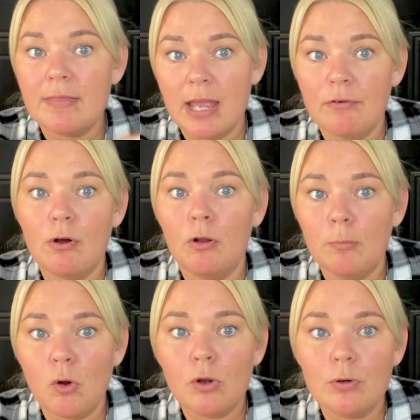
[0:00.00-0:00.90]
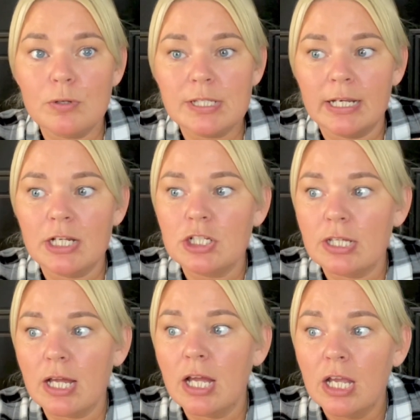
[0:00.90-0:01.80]
They're all more close at each
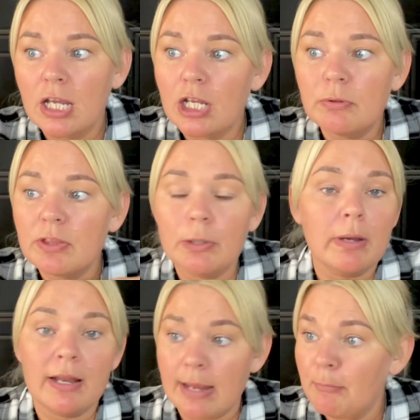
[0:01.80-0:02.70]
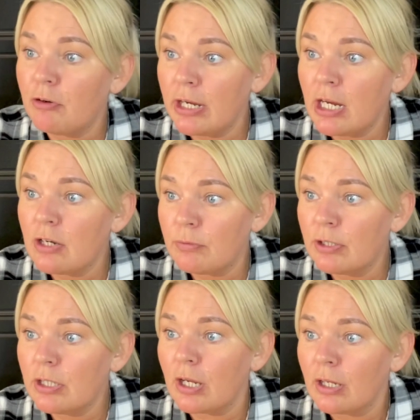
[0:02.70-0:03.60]
other, and you'd think we had emigrated,
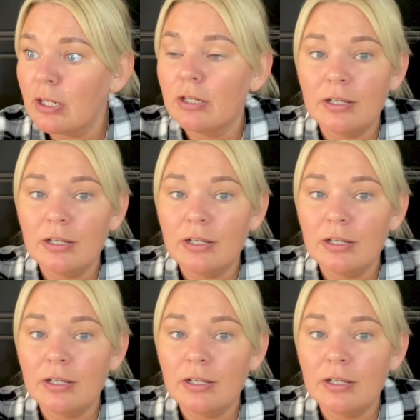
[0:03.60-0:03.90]
wouldn't you?